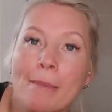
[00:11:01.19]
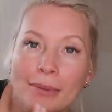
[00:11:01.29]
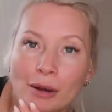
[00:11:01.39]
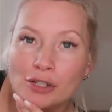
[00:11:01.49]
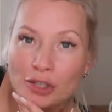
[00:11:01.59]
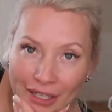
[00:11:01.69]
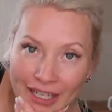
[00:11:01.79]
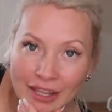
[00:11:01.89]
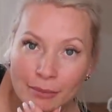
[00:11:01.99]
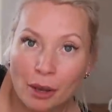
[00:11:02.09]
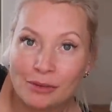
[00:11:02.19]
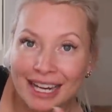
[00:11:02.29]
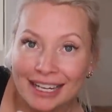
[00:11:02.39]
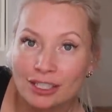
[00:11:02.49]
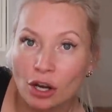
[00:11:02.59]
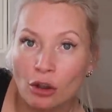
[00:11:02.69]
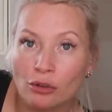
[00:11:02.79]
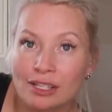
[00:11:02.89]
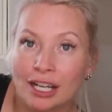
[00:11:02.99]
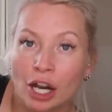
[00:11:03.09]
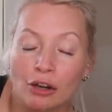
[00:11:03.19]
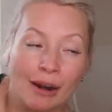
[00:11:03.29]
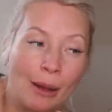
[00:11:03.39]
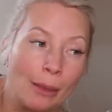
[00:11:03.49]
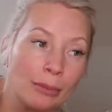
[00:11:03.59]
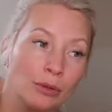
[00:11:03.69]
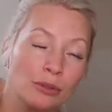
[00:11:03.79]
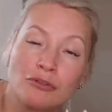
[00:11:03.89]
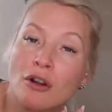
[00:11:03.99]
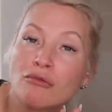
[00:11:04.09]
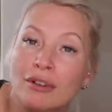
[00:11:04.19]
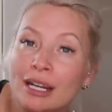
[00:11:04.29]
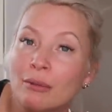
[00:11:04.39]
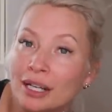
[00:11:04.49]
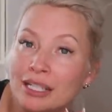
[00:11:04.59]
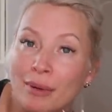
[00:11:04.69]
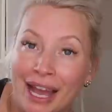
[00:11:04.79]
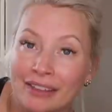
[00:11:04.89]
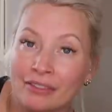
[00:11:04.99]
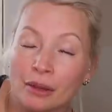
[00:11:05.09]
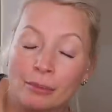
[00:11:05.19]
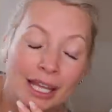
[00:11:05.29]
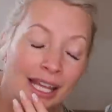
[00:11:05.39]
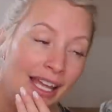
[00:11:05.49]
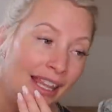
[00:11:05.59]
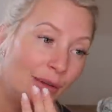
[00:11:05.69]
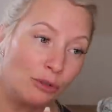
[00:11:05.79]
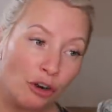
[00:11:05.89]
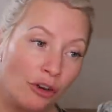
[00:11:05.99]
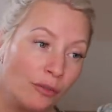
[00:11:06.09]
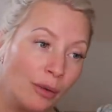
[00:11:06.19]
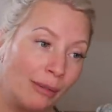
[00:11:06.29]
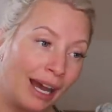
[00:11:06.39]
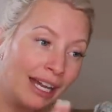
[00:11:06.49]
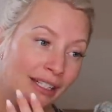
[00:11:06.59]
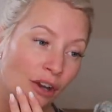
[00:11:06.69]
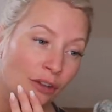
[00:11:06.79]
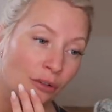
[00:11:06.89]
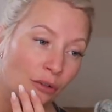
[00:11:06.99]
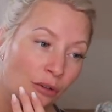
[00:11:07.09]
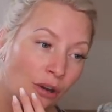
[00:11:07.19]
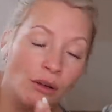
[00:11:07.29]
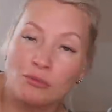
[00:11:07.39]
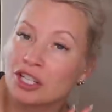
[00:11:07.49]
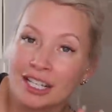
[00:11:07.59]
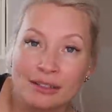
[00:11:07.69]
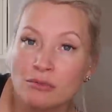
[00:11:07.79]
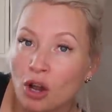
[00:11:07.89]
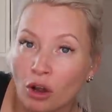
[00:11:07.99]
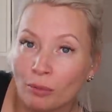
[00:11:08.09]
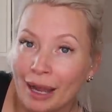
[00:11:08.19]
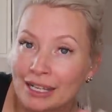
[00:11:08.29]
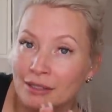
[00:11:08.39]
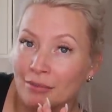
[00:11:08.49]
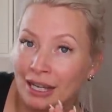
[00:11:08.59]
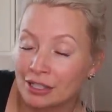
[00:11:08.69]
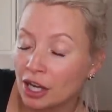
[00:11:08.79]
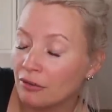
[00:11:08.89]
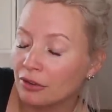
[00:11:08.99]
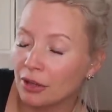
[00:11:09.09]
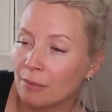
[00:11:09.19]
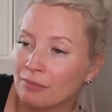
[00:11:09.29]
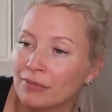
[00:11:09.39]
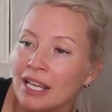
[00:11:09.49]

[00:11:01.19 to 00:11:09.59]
But I was looking at the mosaic tiles that go around the border and I really wanted to paint them. They were driving me mad. I thought, I'm just going to get some tile paint and paint over them.